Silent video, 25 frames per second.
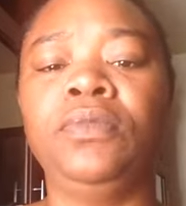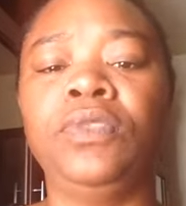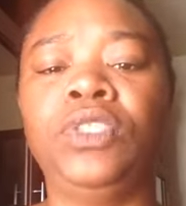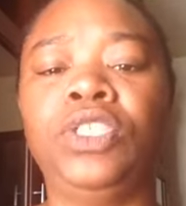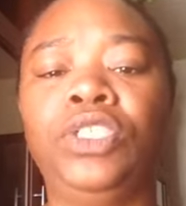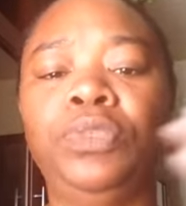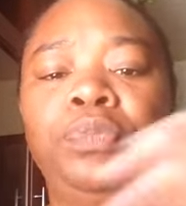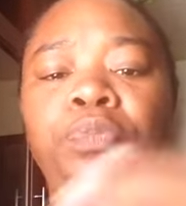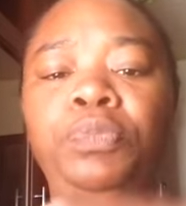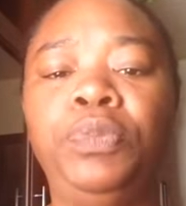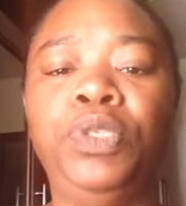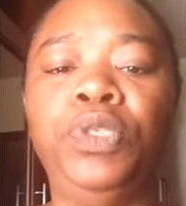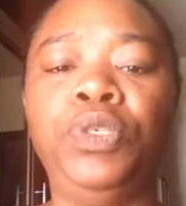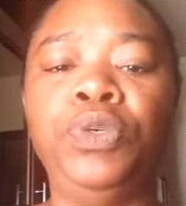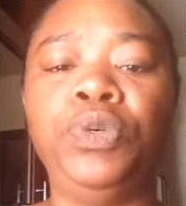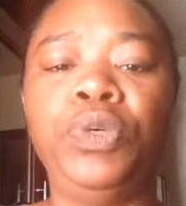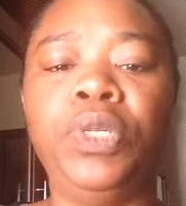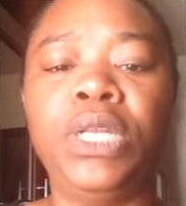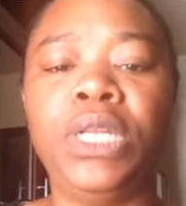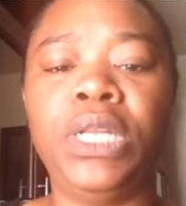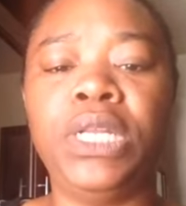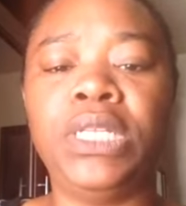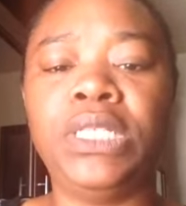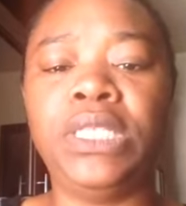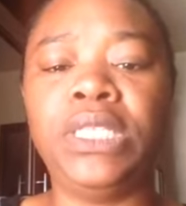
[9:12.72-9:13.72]
to do it
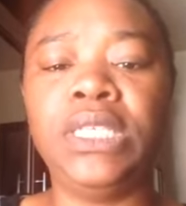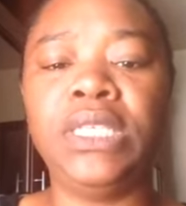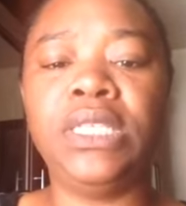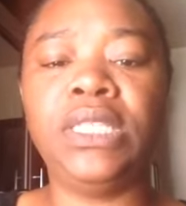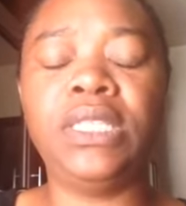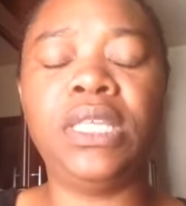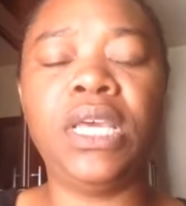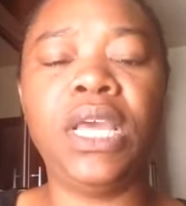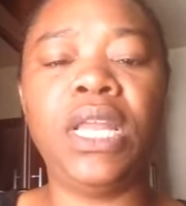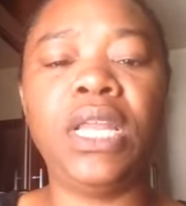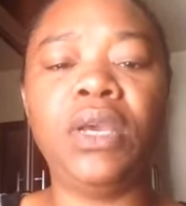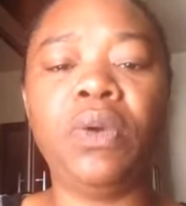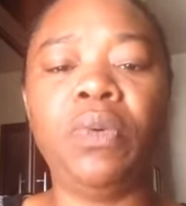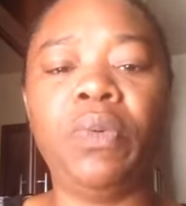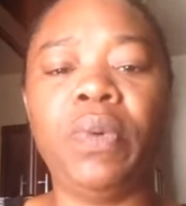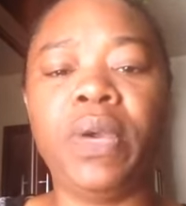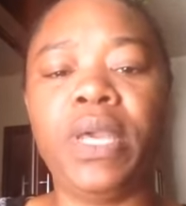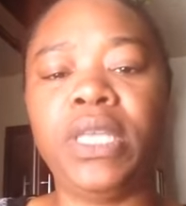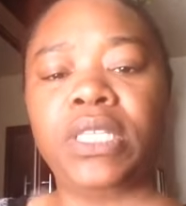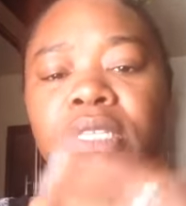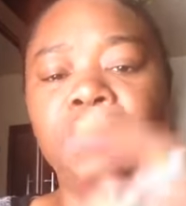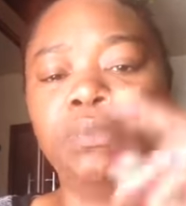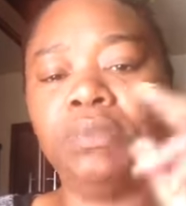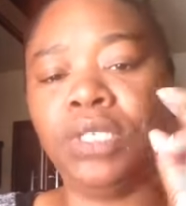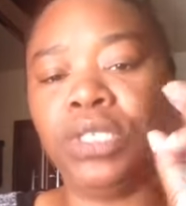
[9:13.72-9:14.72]
in a synthetic way
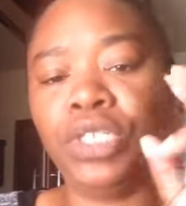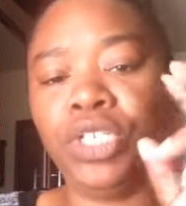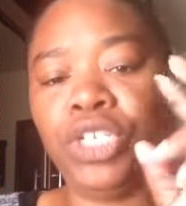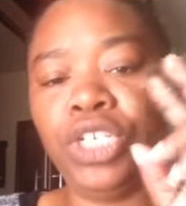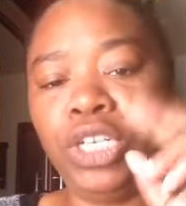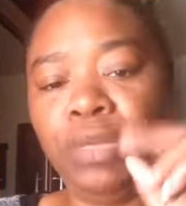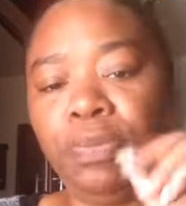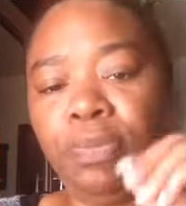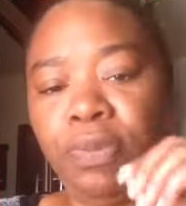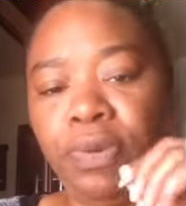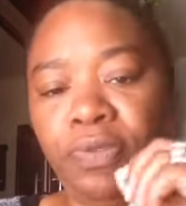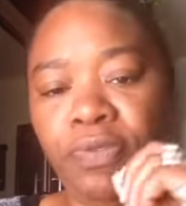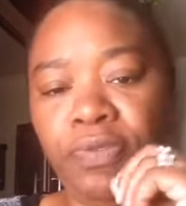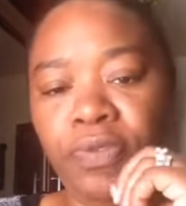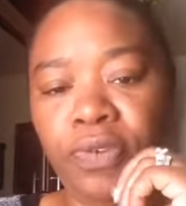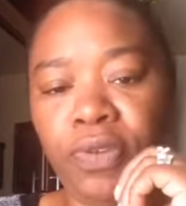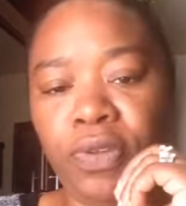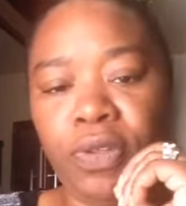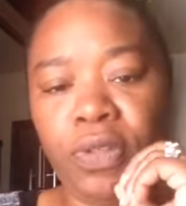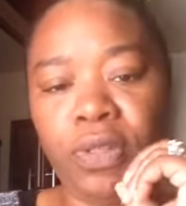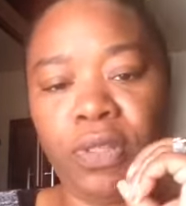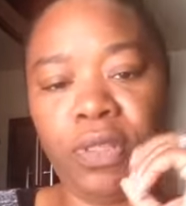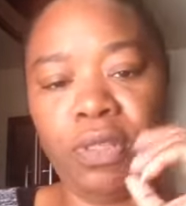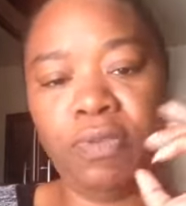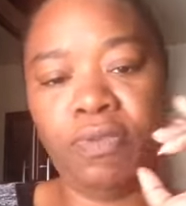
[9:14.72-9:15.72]
is much cheaper
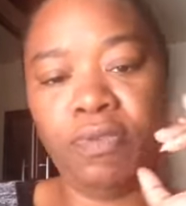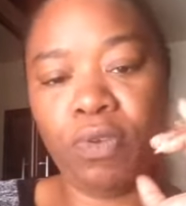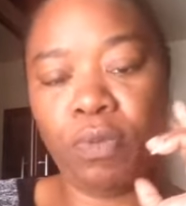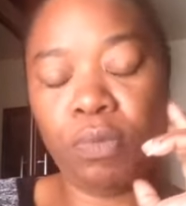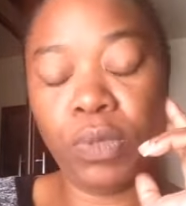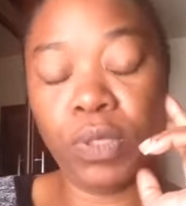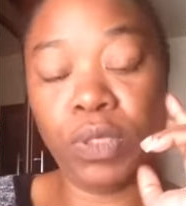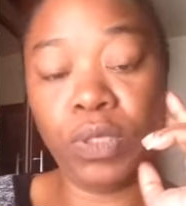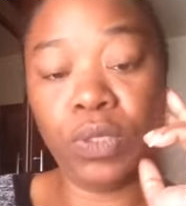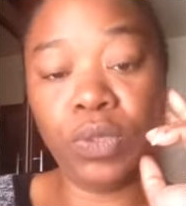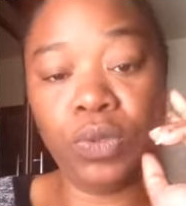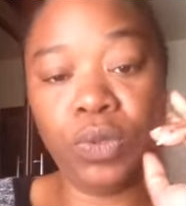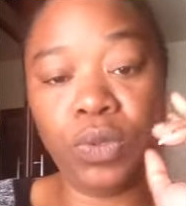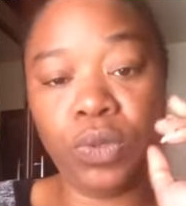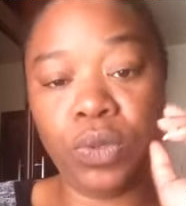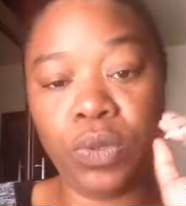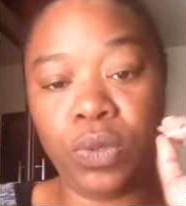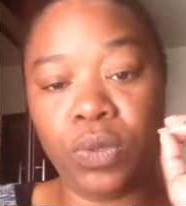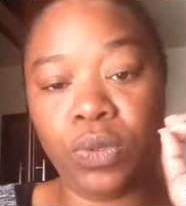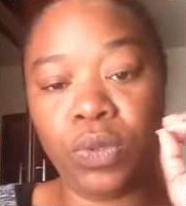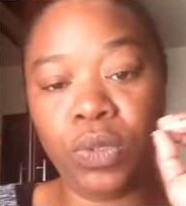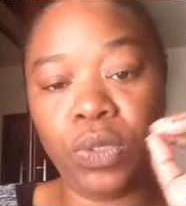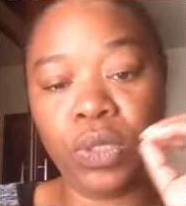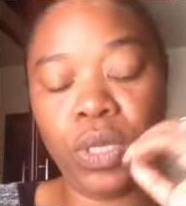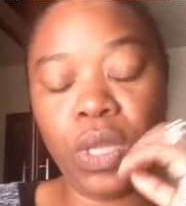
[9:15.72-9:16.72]
for the
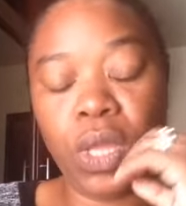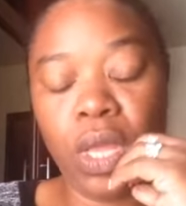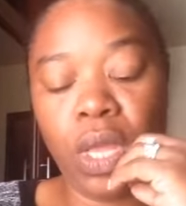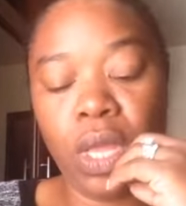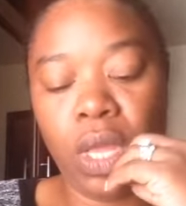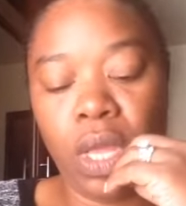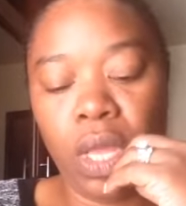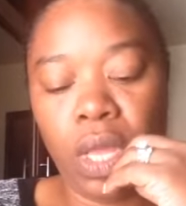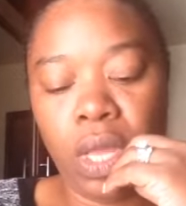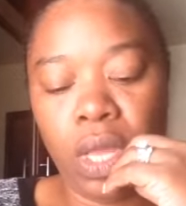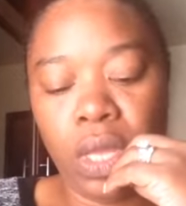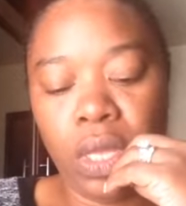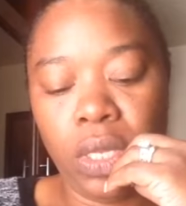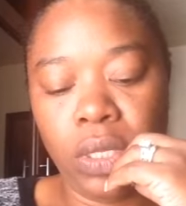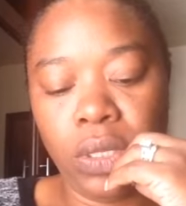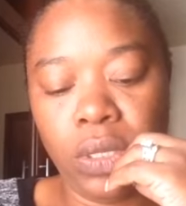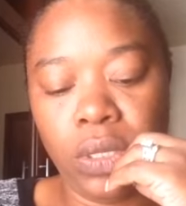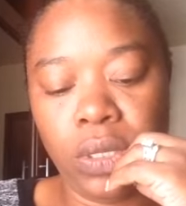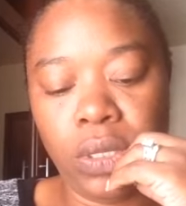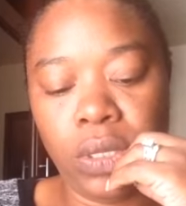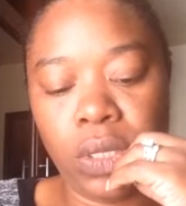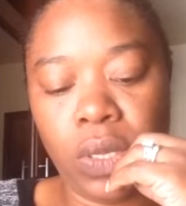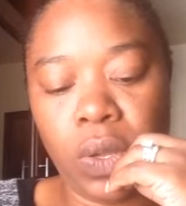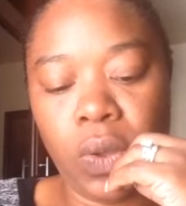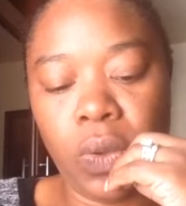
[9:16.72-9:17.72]
pharmaceuticals.
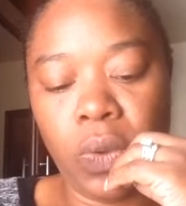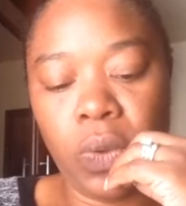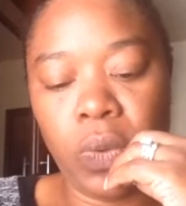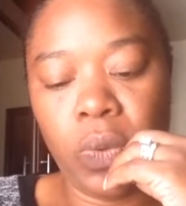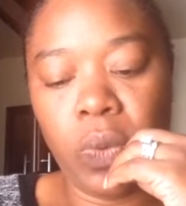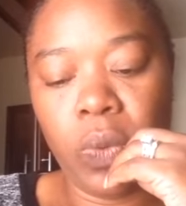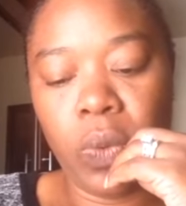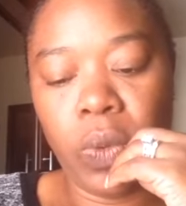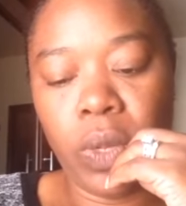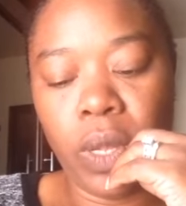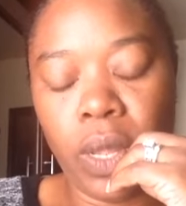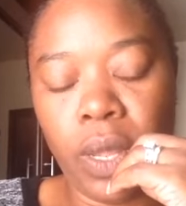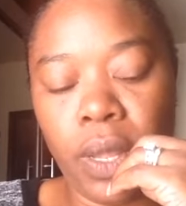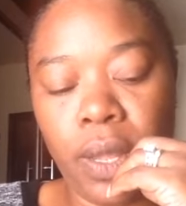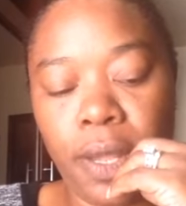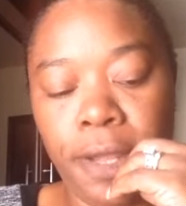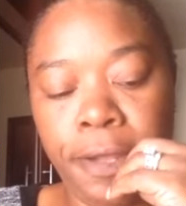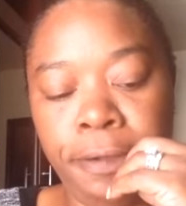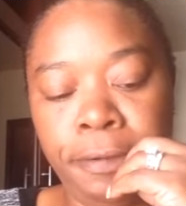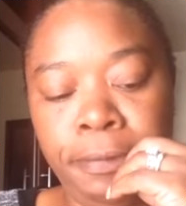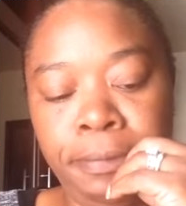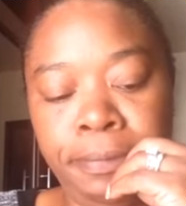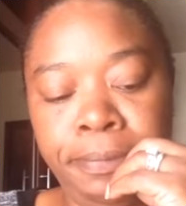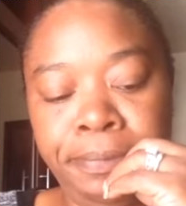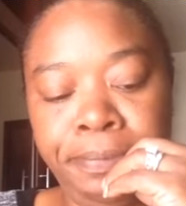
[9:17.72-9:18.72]
So
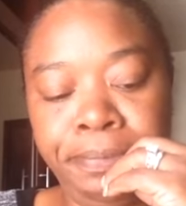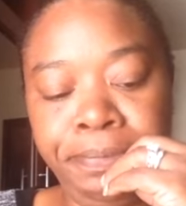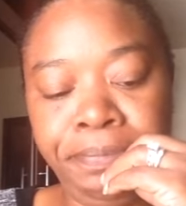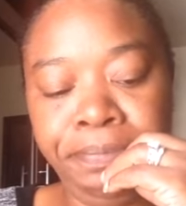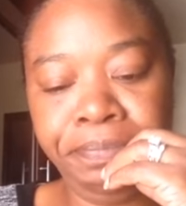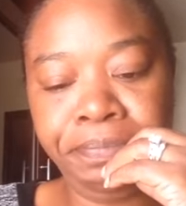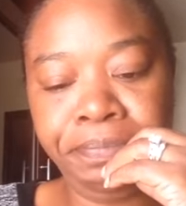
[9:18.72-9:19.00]
um,